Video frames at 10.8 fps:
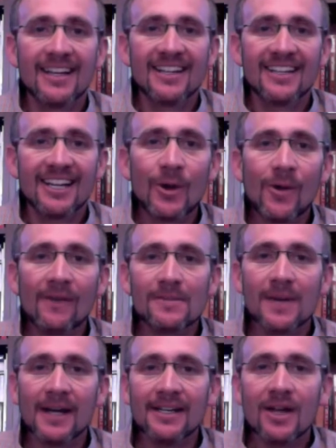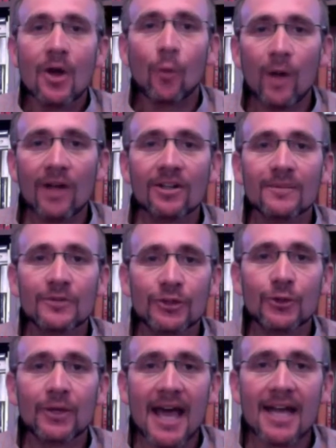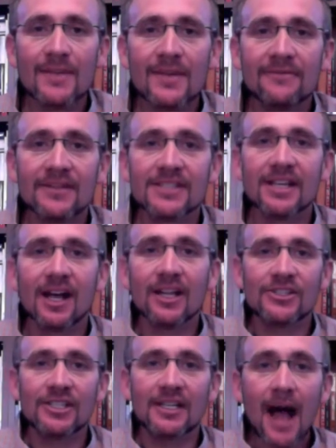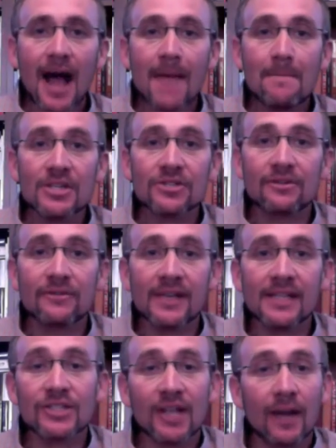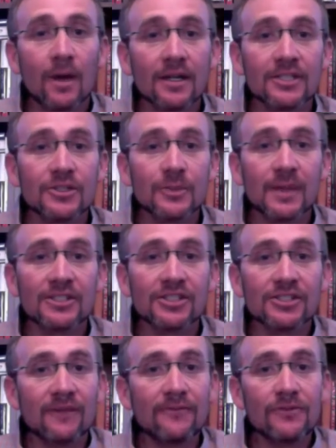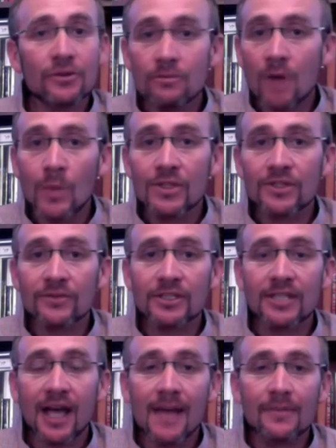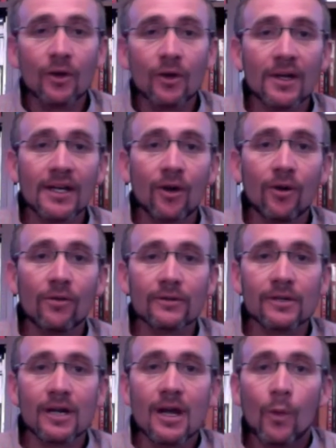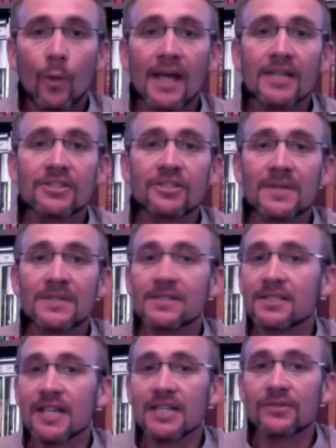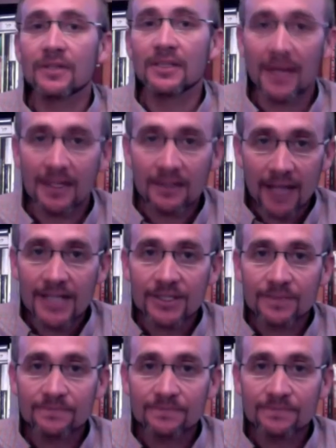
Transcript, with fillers: Hello, everybody. Welcome to Anatomy and Physiology. I'm Mr. Veatch, and I wanted to spend just a few moments of your time going over ways to be successful in my class.